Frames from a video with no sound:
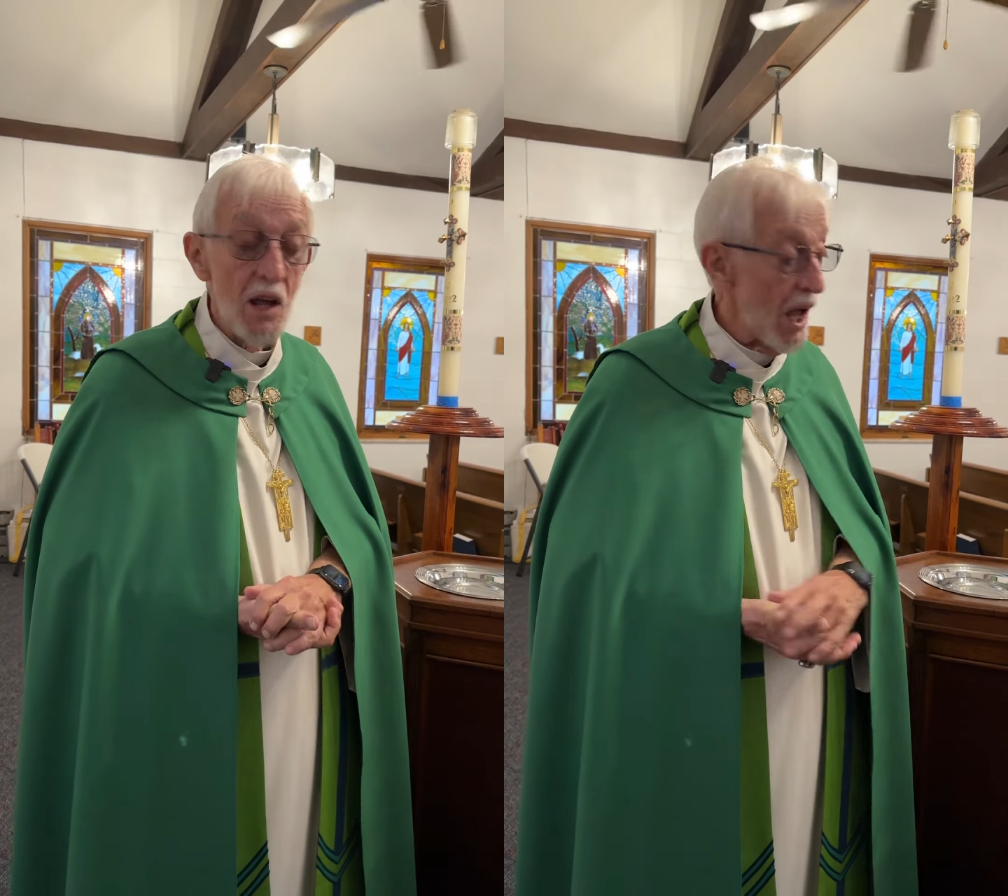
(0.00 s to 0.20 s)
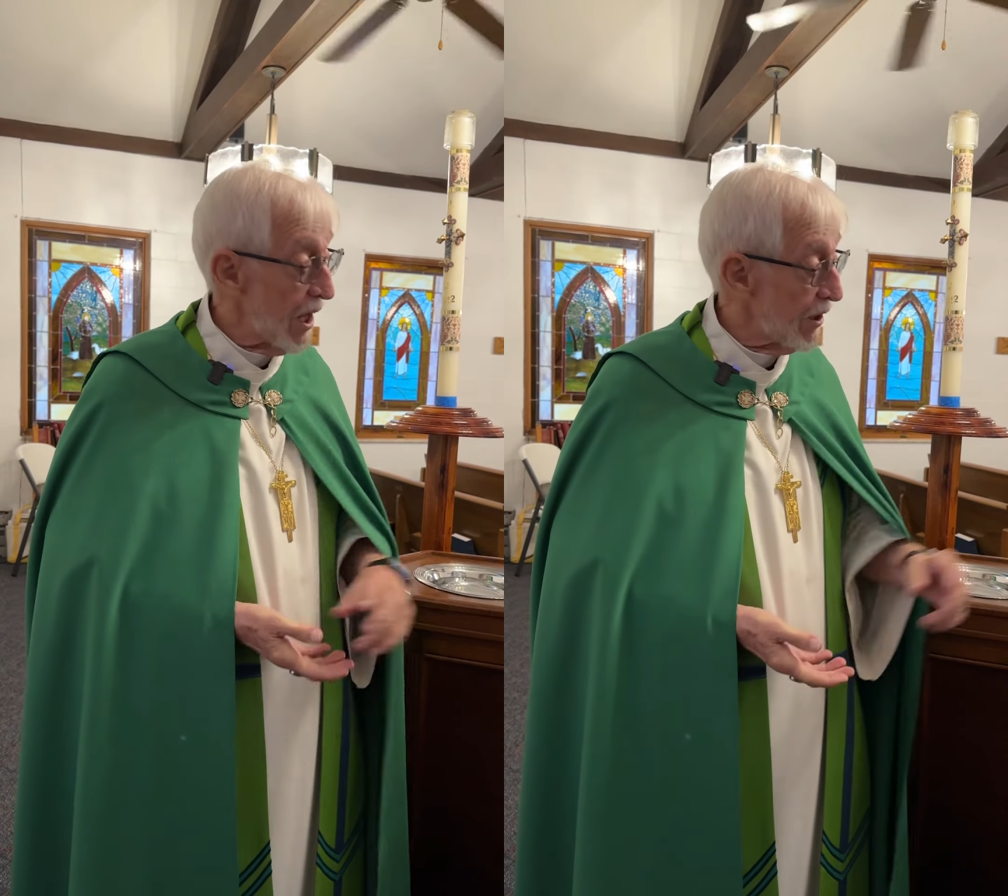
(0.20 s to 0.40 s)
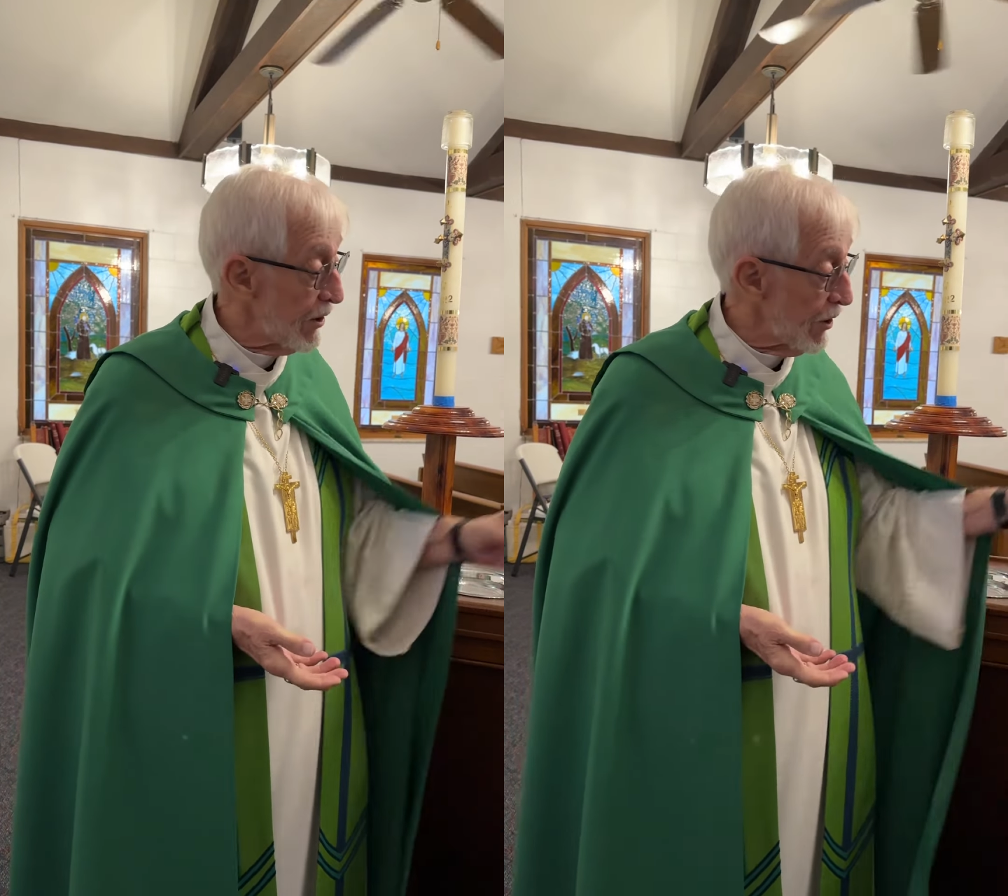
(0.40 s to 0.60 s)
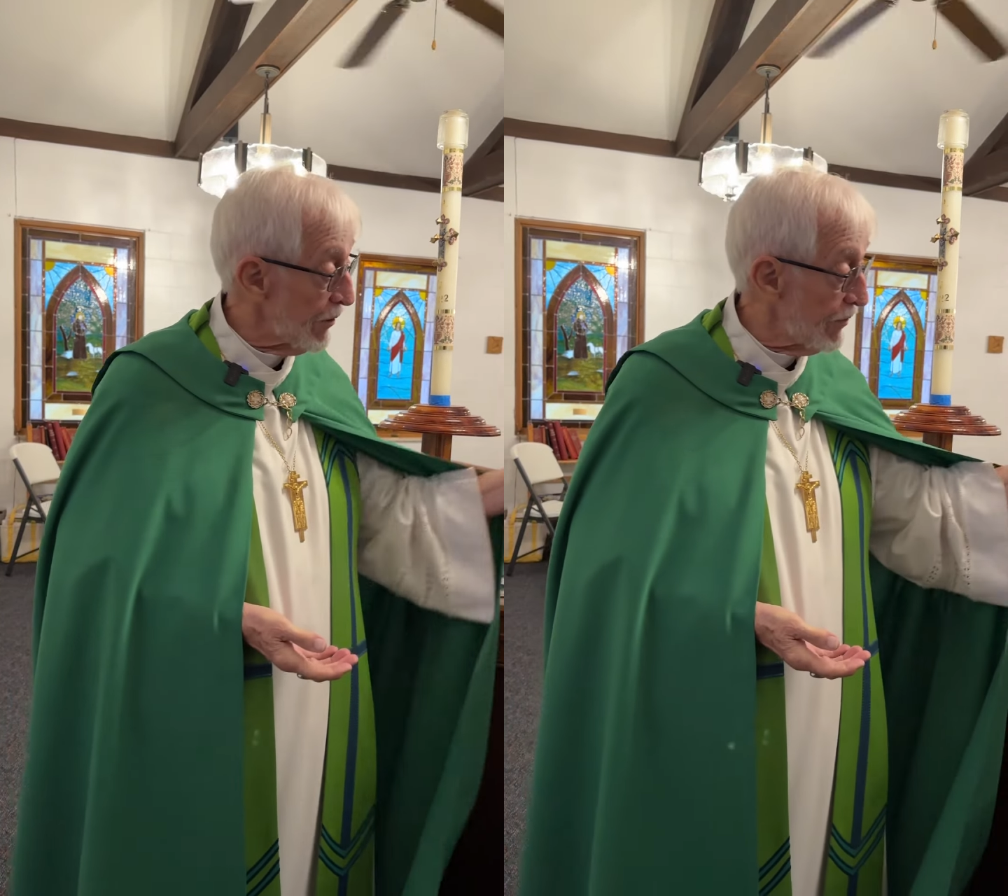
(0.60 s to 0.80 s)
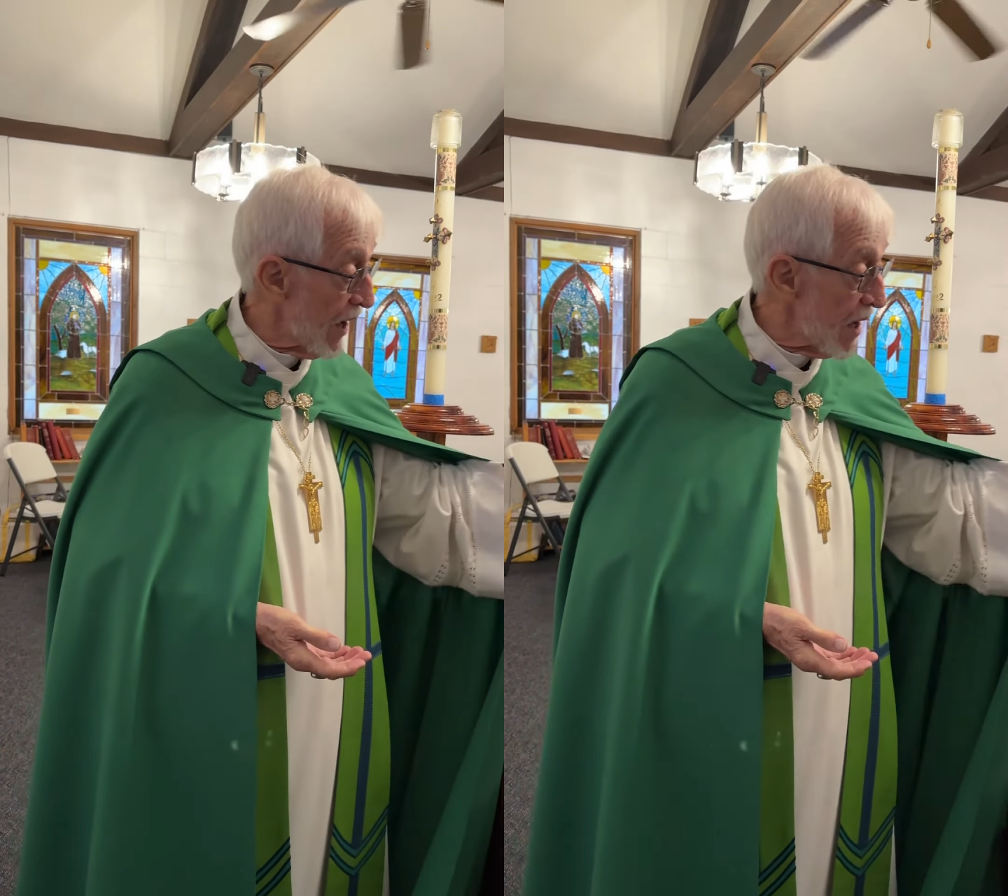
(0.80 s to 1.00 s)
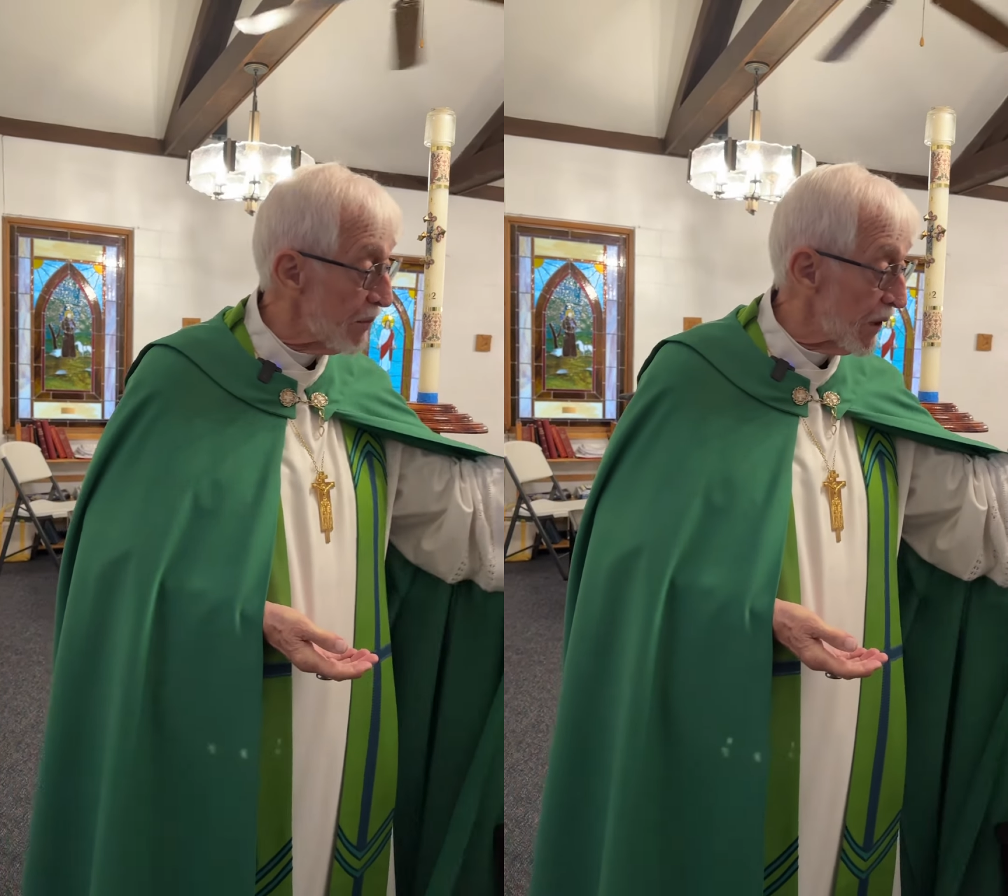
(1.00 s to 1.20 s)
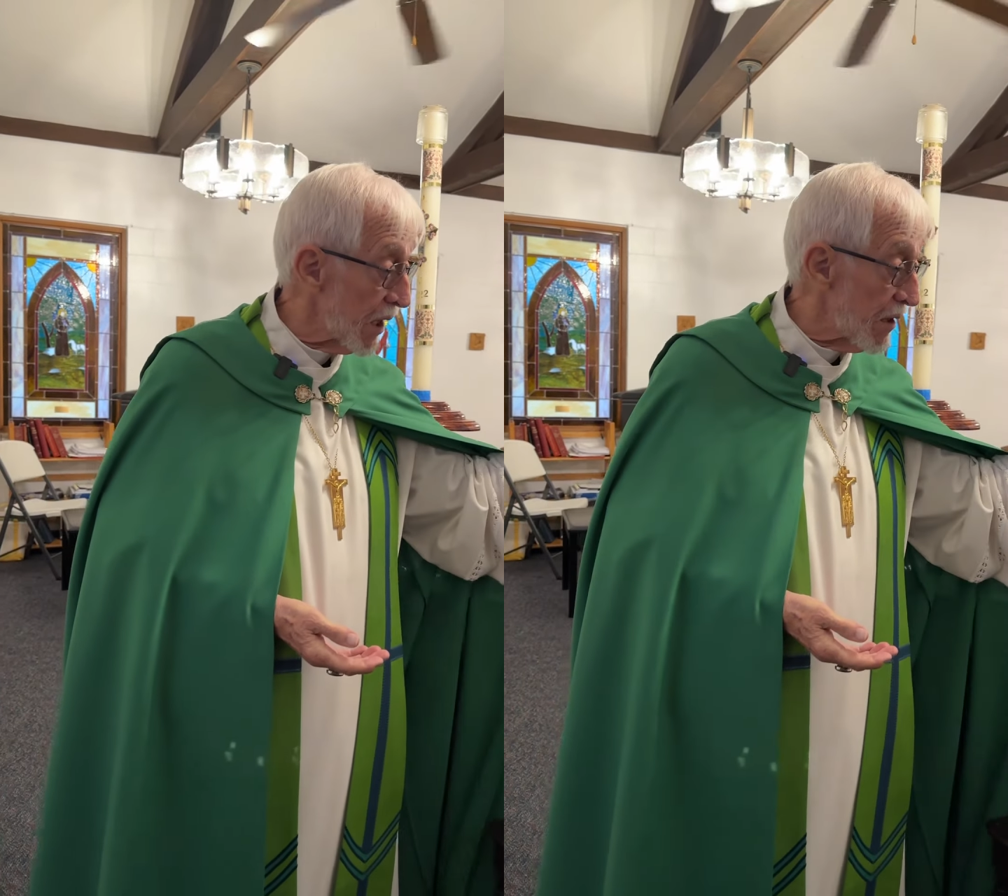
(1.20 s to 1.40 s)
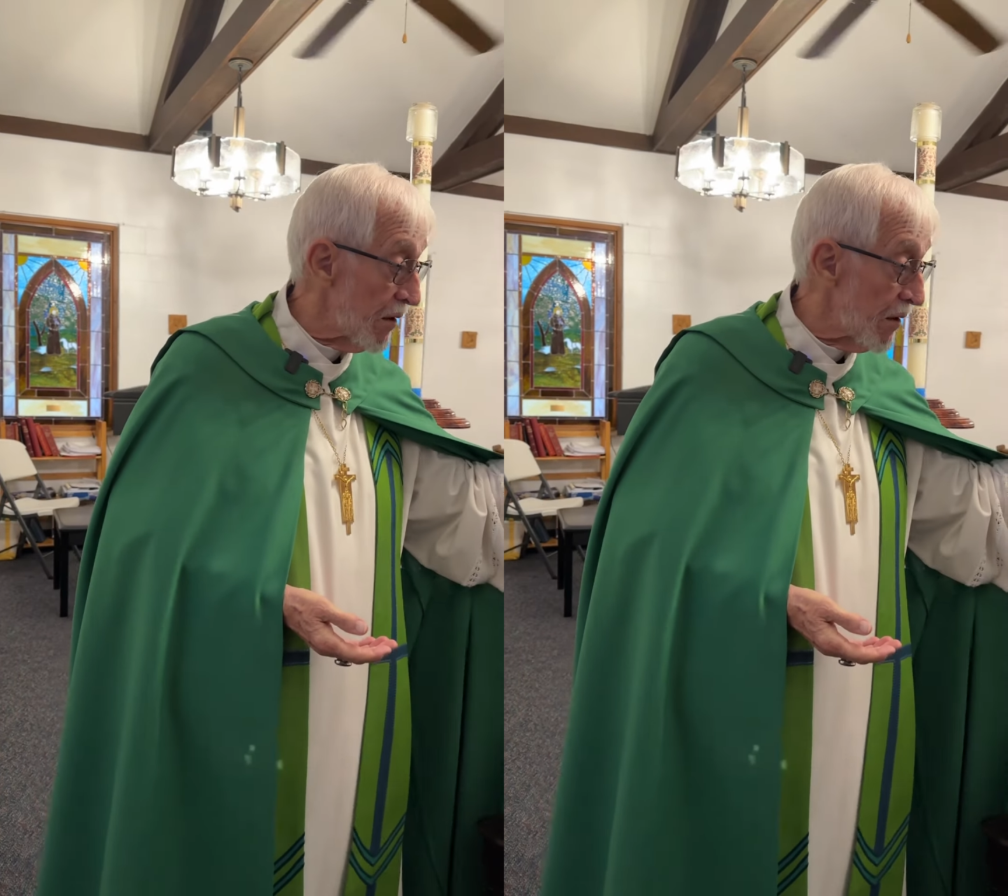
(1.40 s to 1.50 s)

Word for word: And her family,